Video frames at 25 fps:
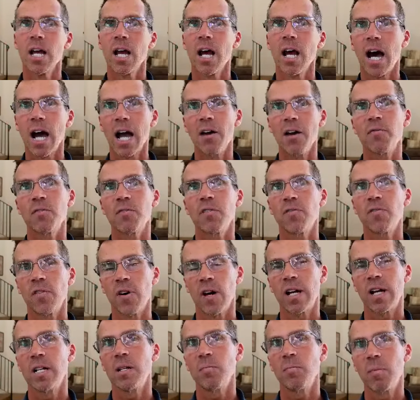I have to
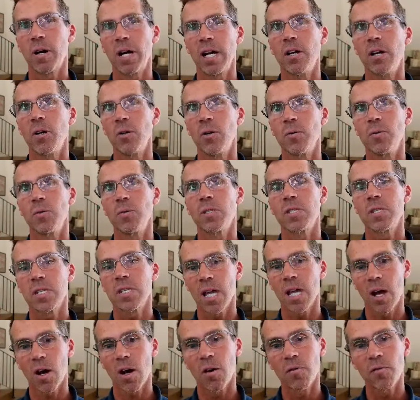find in my own
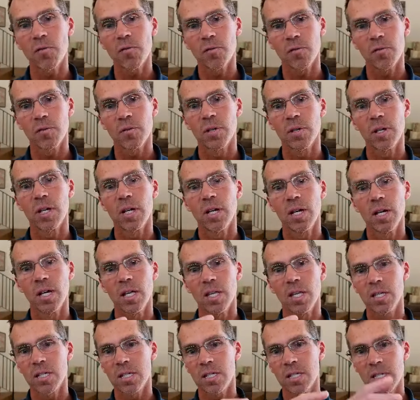self
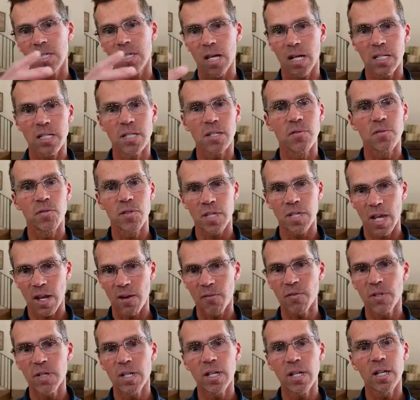this sense of
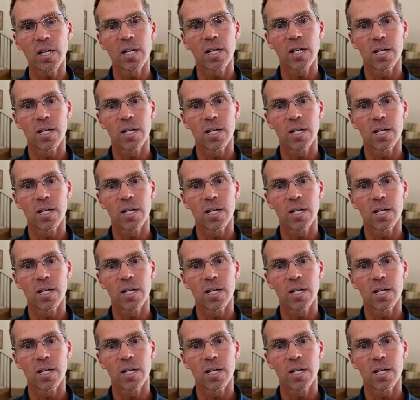safety,